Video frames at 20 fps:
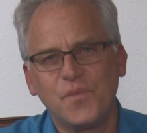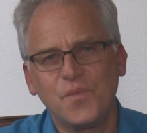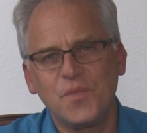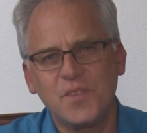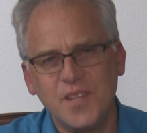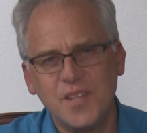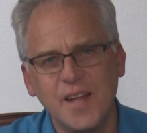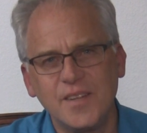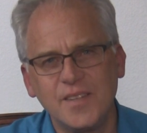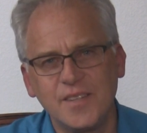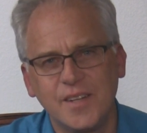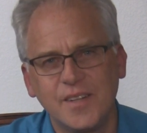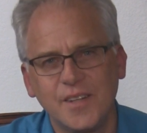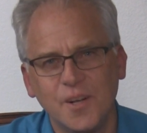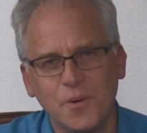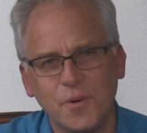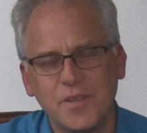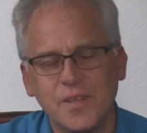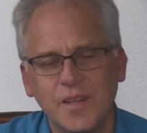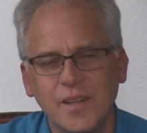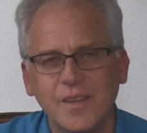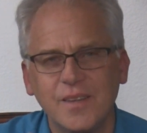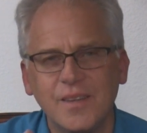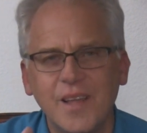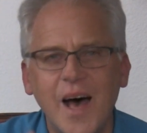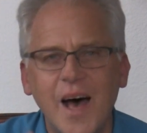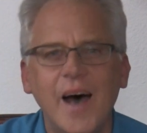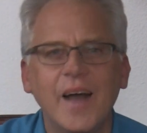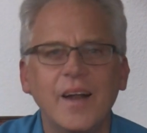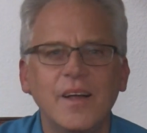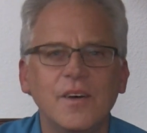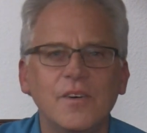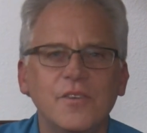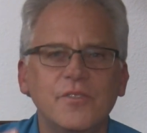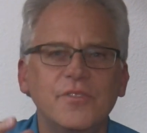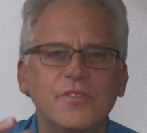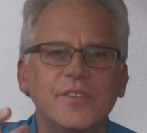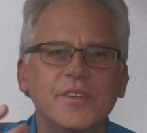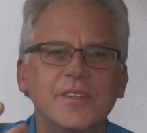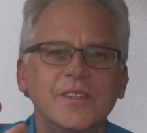sense that there was a lot
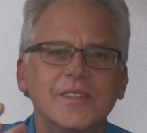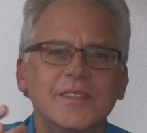of